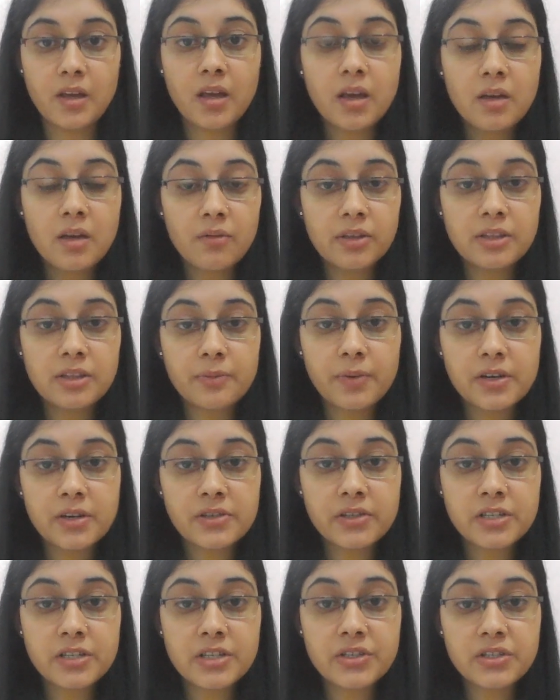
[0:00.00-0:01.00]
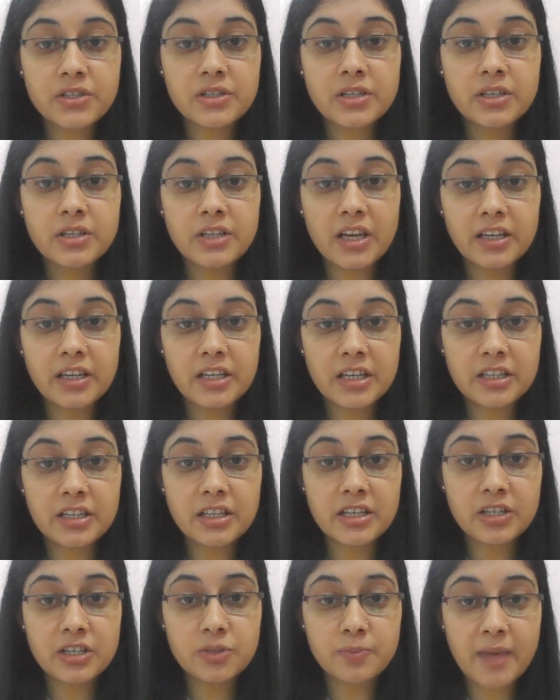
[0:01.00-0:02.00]
When the person is taking
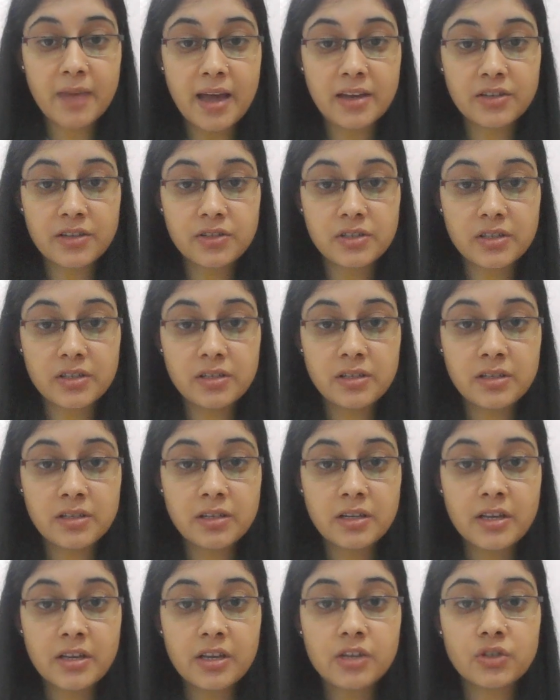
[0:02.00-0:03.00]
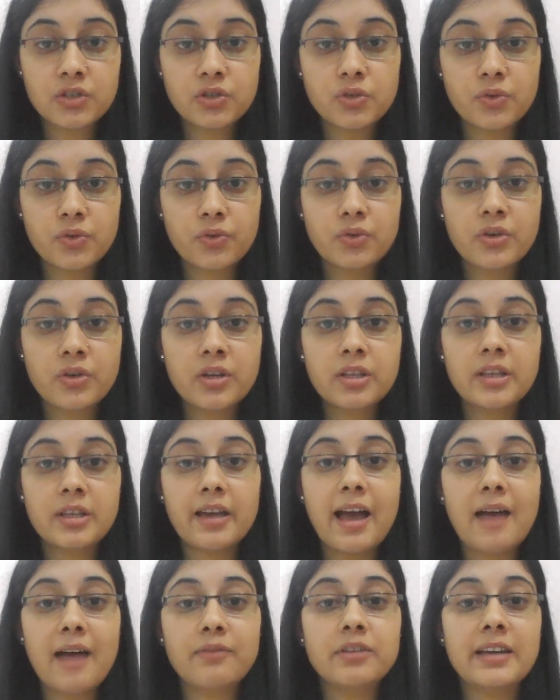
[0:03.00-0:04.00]
this medicine, so they
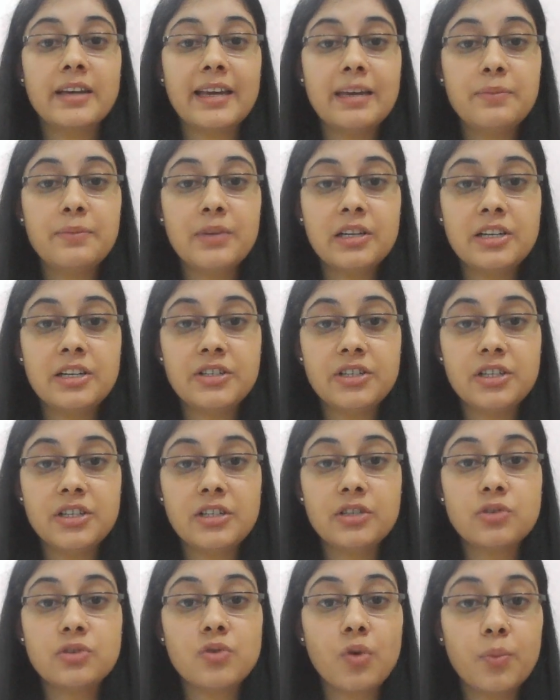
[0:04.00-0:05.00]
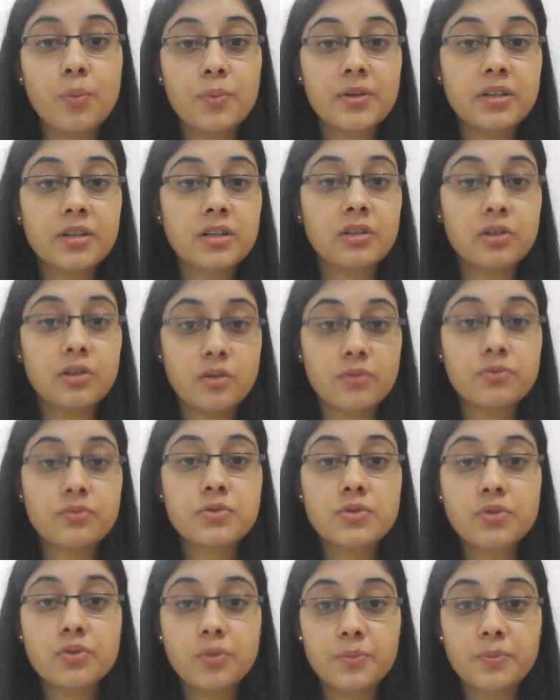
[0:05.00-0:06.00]
have the ability to open the
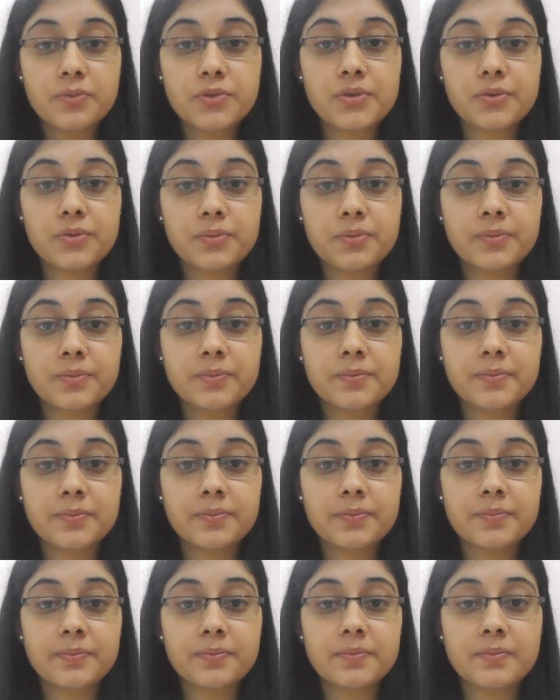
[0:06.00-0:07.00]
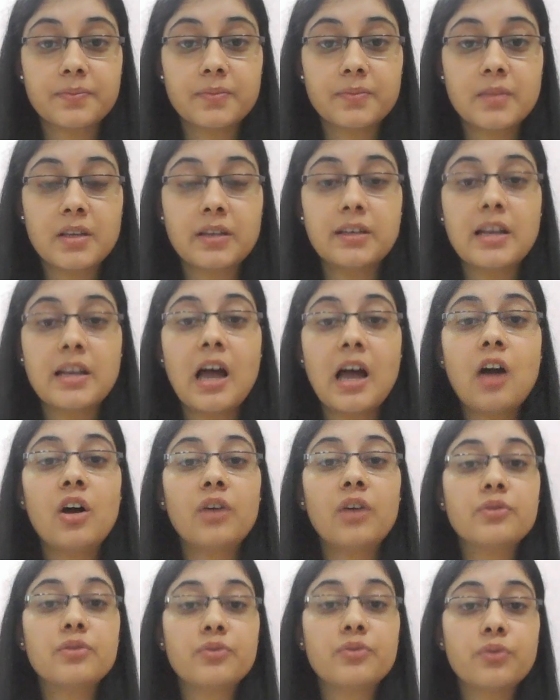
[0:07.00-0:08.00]
closed rooms. Now,
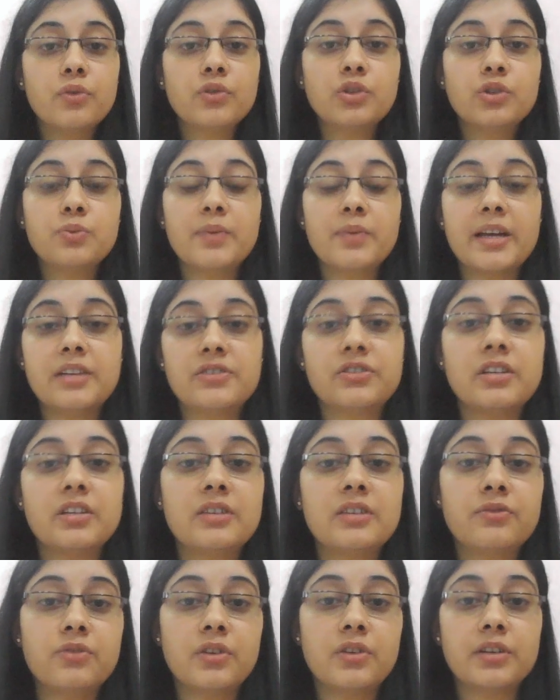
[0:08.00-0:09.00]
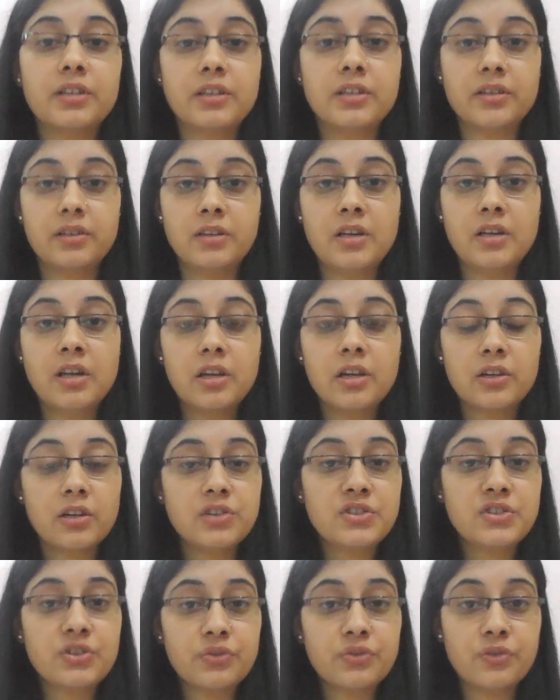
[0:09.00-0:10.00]
our fourth medicine for the
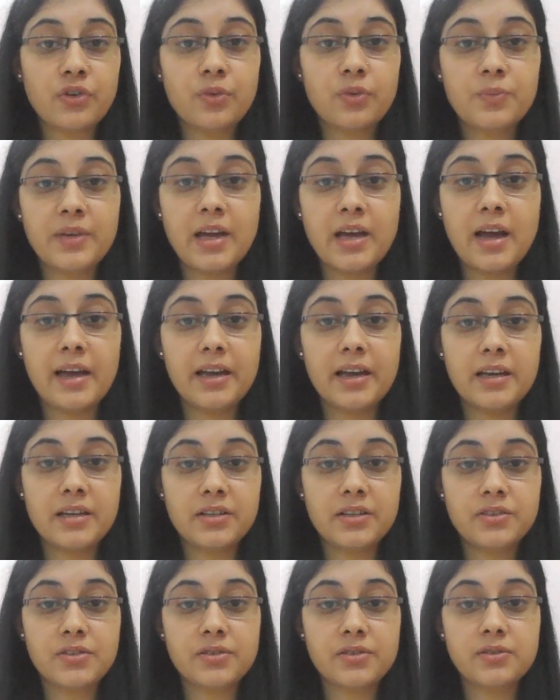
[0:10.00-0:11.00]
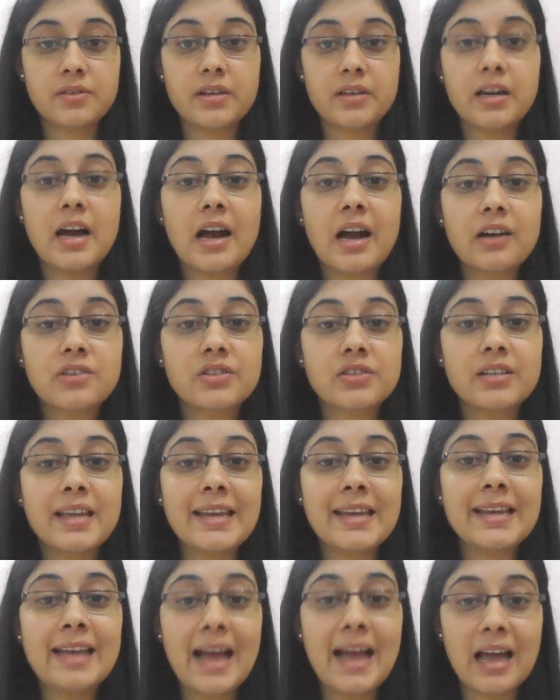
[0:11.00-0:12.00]
claustrophobia is
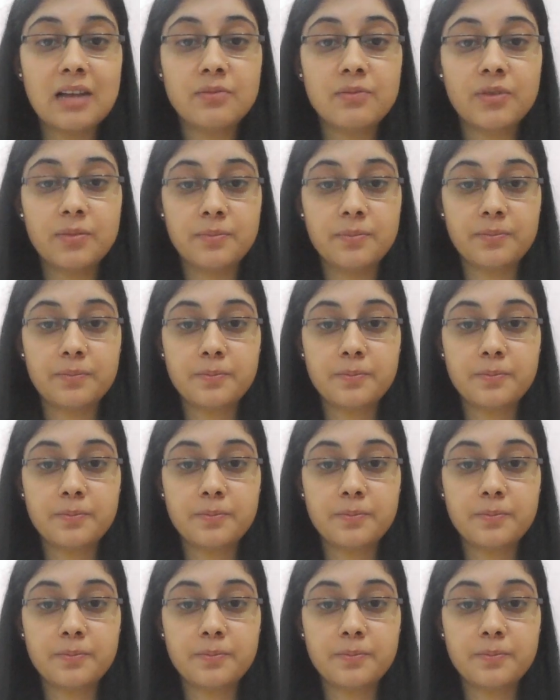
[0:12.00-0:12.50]
arsenic album.